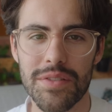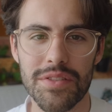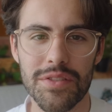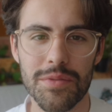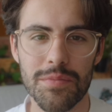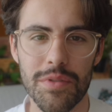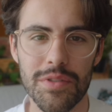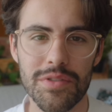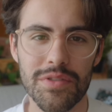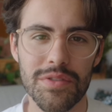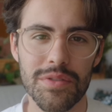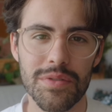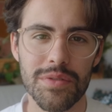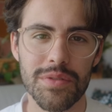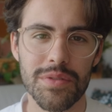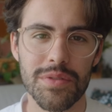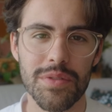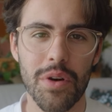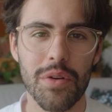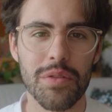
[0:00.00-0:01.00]
you're supposed
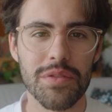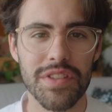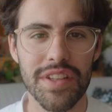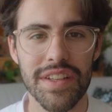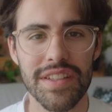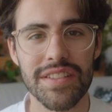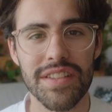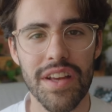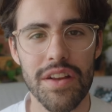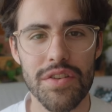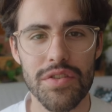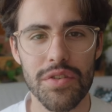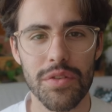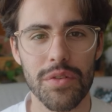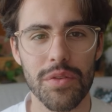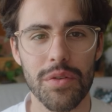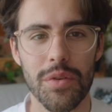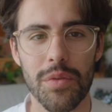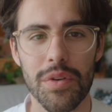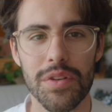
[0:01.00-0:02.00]
to own the
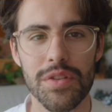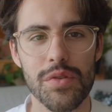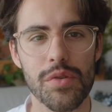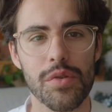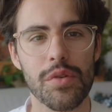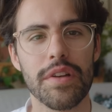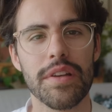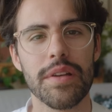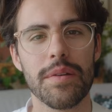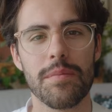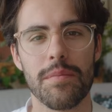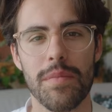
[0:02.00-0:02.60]
essential, what truly